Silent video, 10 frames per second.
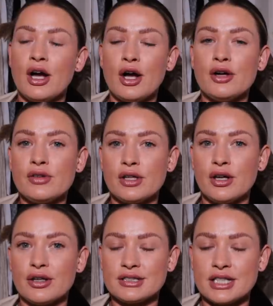
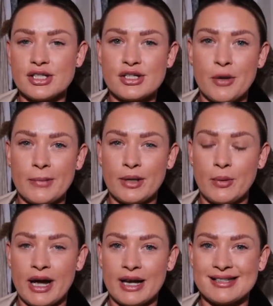overlooked in so many
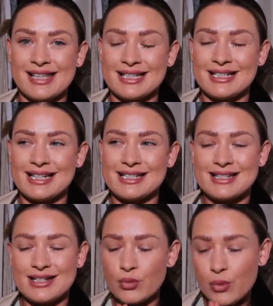ways, and
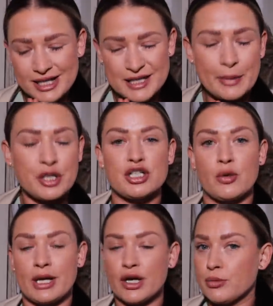especially
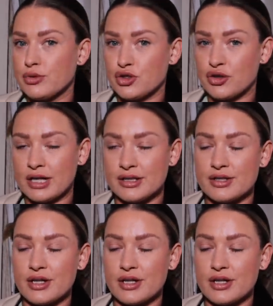when it comes to trends.